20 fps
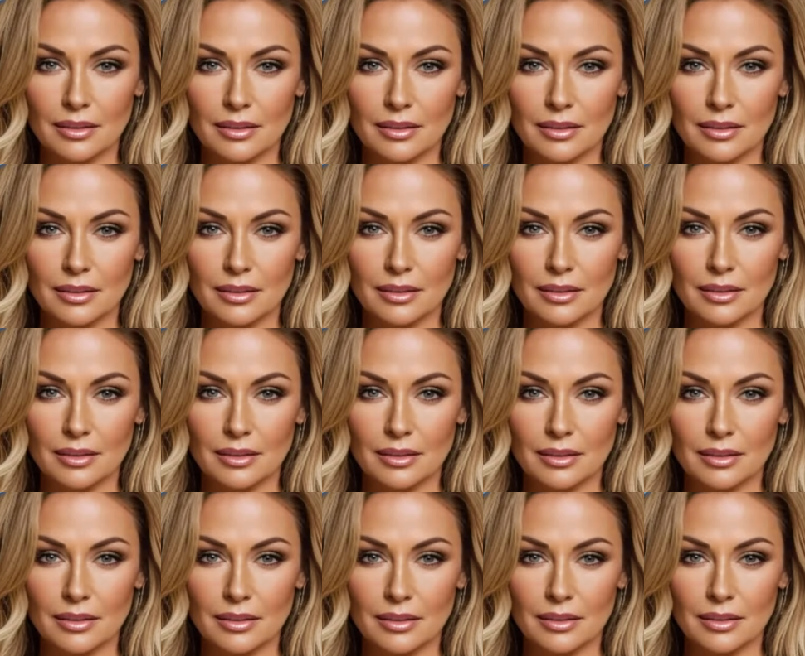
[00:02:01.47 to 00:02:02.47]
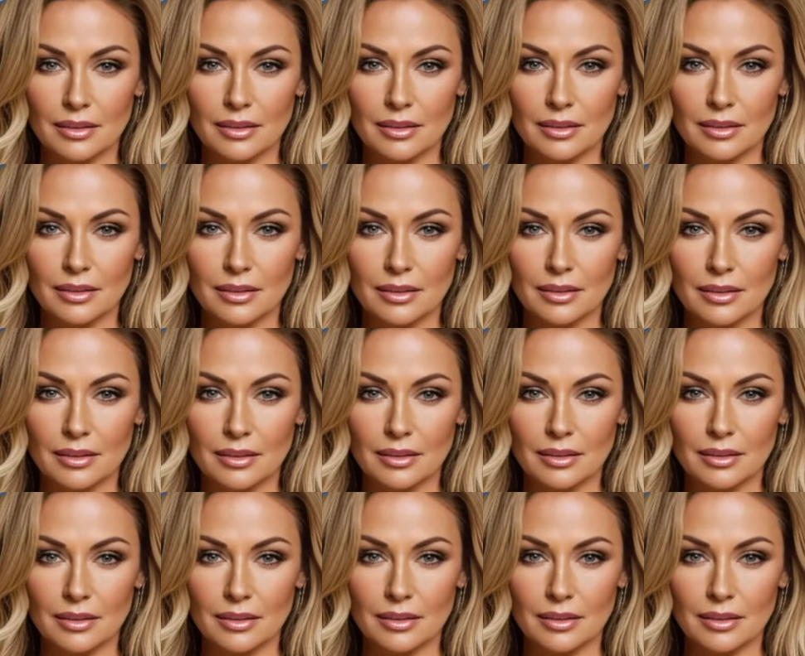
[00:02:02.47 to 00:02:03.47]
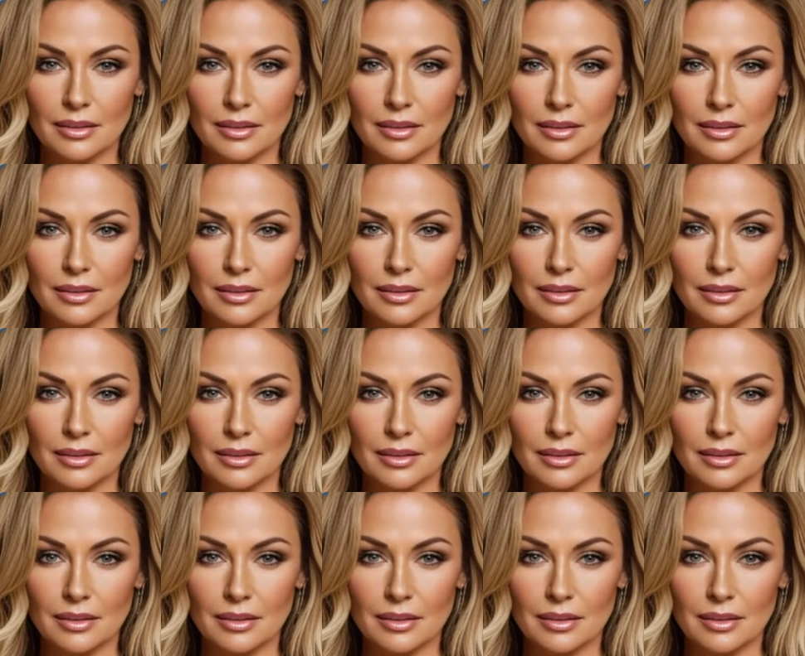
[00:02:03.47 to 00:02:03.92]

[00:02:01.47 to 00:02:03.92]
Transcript: Nothing is said.